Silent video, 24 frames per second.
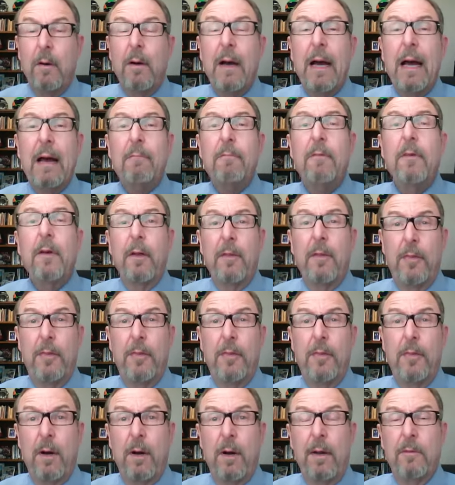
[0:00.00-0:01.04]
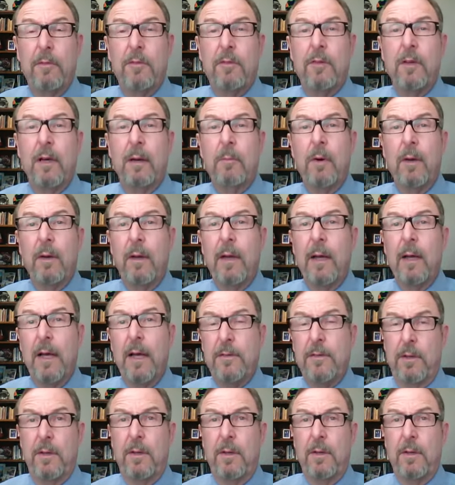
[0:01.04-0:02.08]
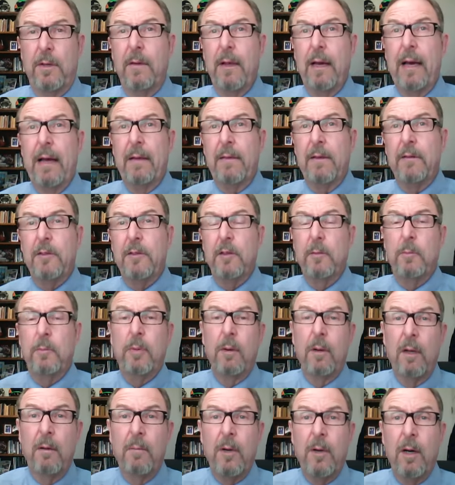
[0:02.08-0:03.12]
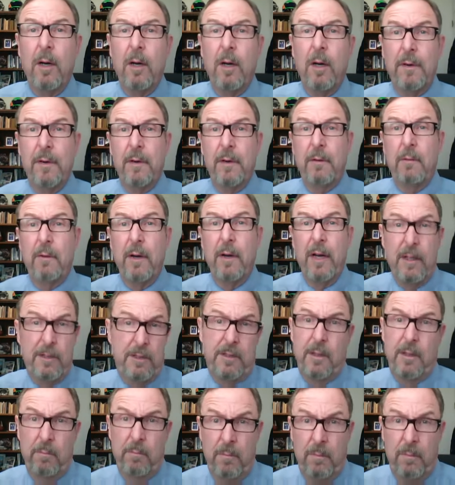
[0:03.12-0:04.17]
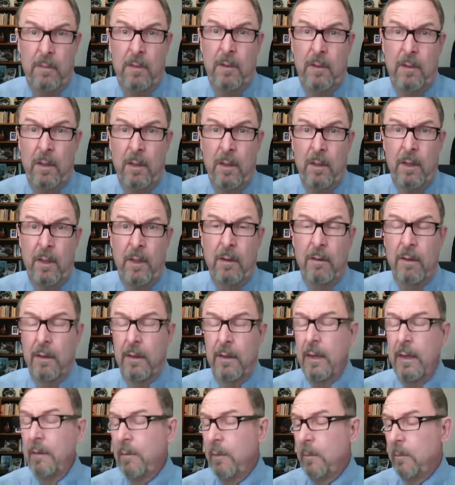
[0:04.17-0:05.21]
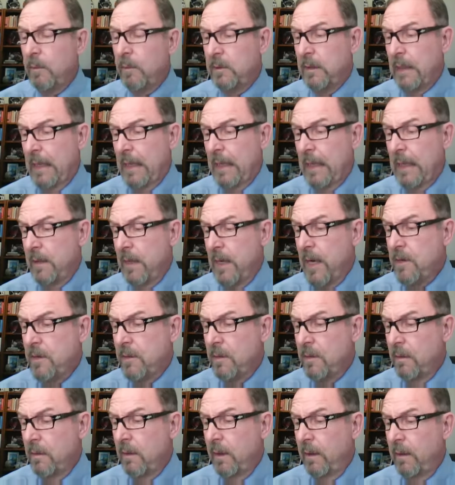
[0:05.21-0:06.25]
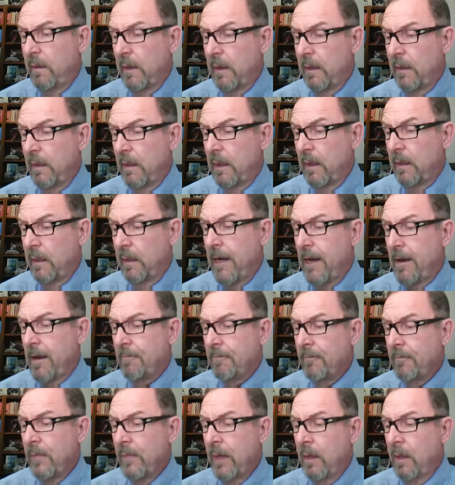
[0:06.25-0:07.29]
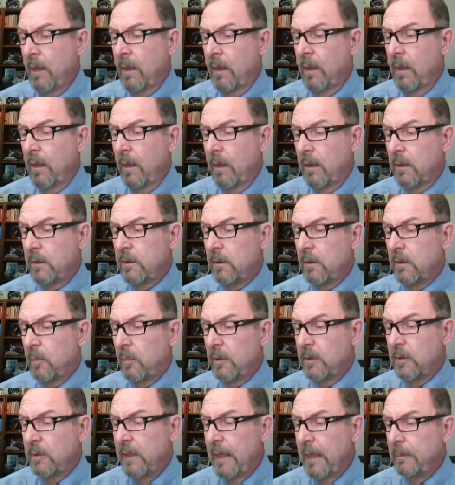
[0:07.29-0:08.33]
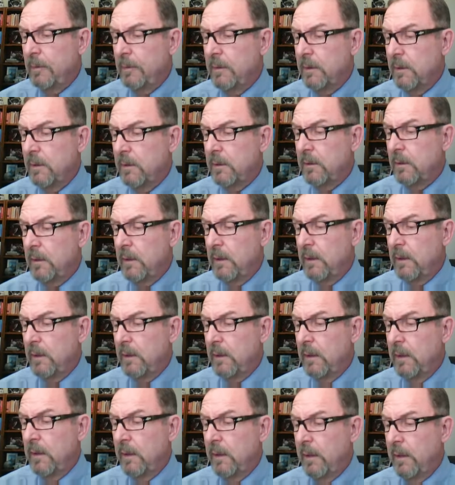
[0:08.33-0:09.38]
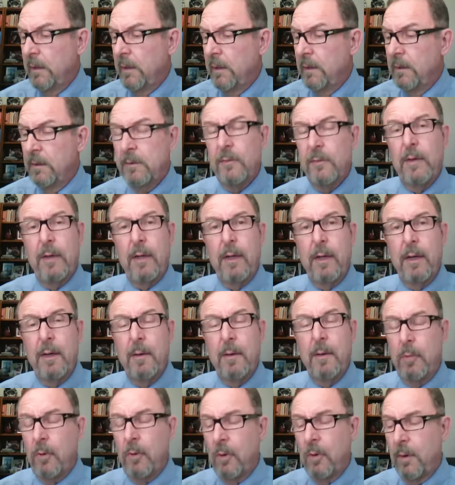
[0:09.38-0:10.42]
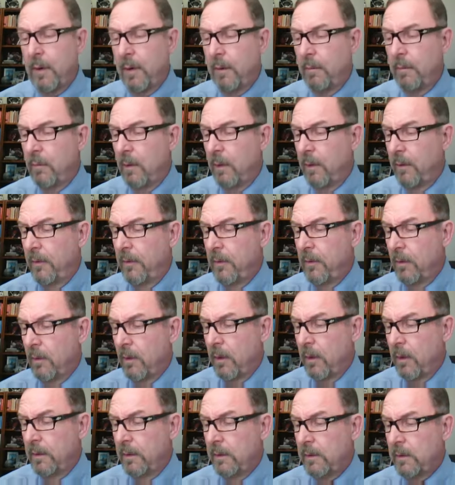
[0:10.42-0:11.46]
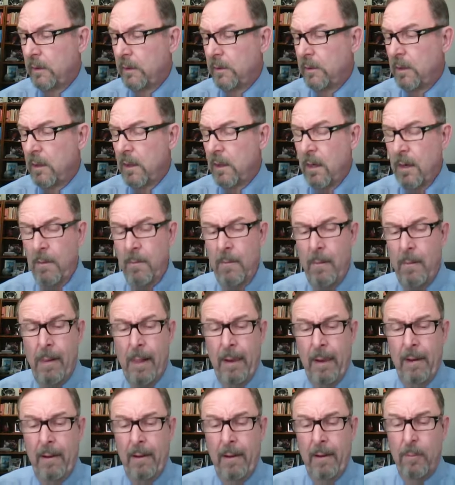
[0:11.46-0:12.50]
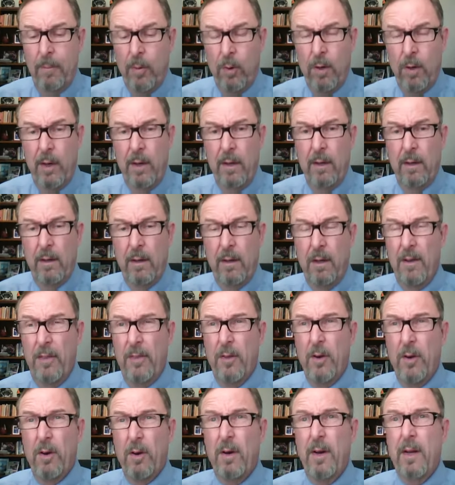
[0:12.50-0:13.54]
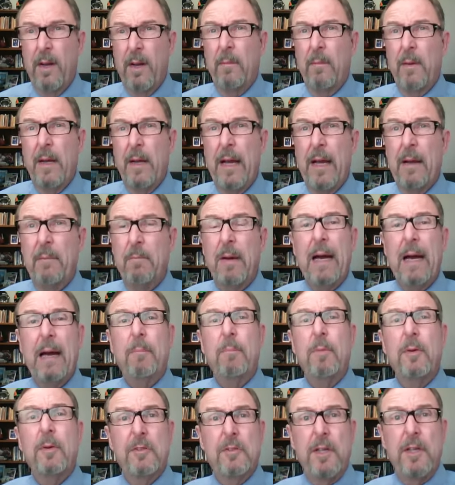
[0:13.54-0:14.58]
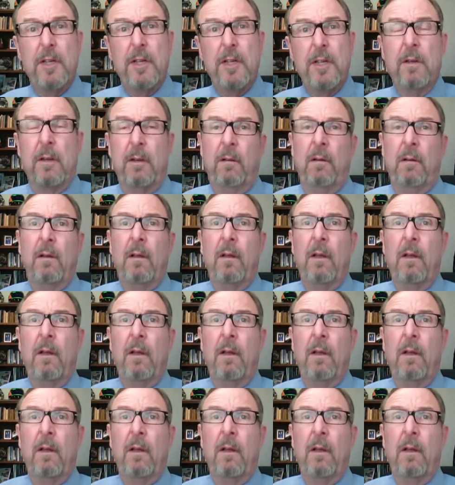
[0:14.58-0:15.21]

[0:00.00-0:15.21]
don't have the authority if someone doesn't do that you pull them over and arrest them, you know, to give them a citation or anything like that. So perception is very important where authority is concerned. Authority can be had by position.